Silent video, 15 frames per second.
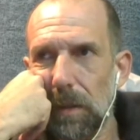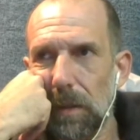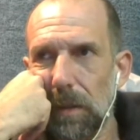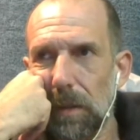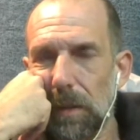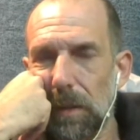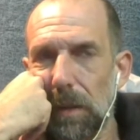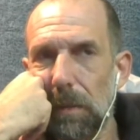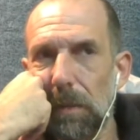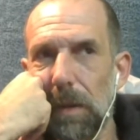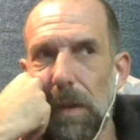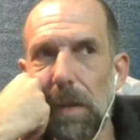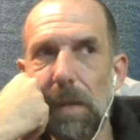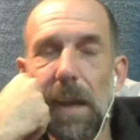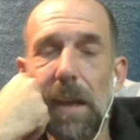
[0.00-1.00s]

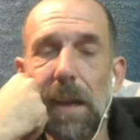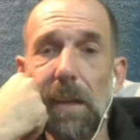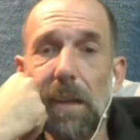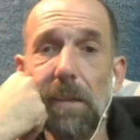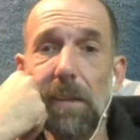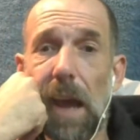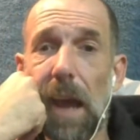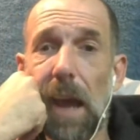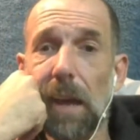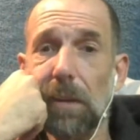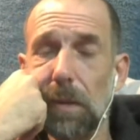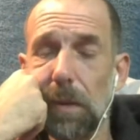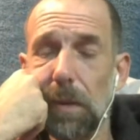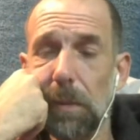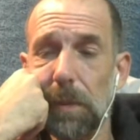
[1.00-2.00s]
something that is
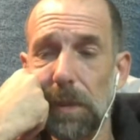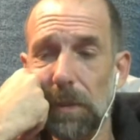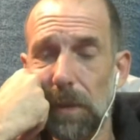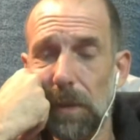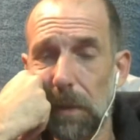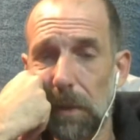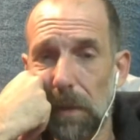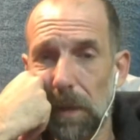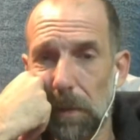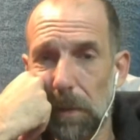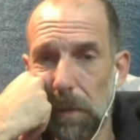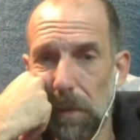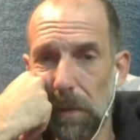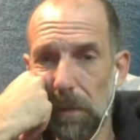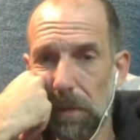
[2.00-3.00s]
actually appreciated by the other
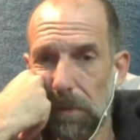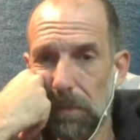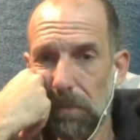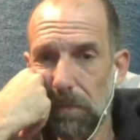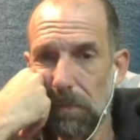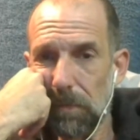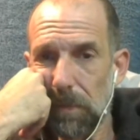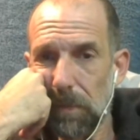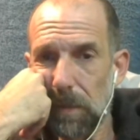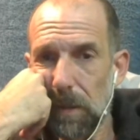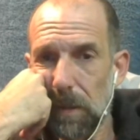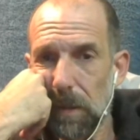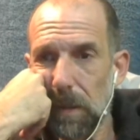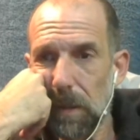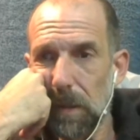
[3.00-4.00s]
person.
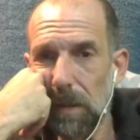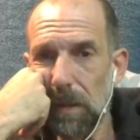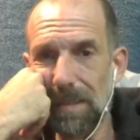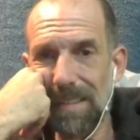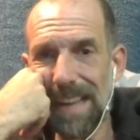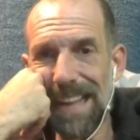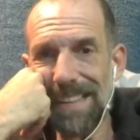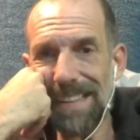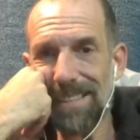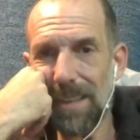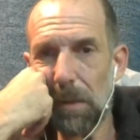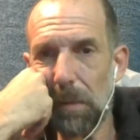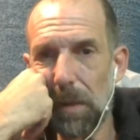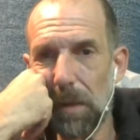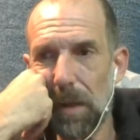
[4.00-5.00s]
It's not
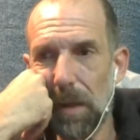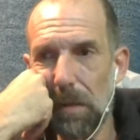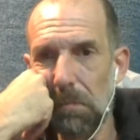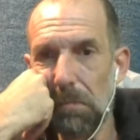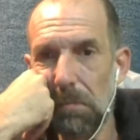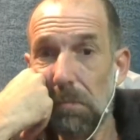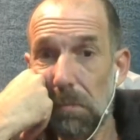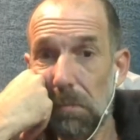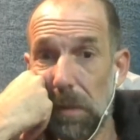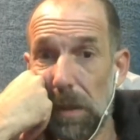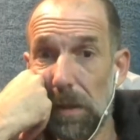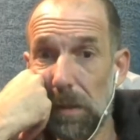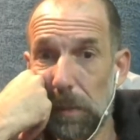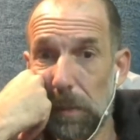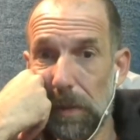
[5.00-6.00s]
sought by them, but
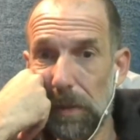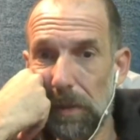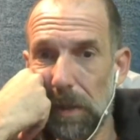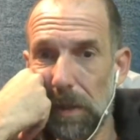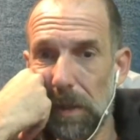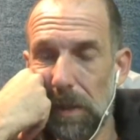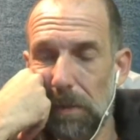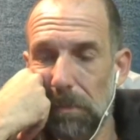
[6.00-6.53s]
it's appreciated.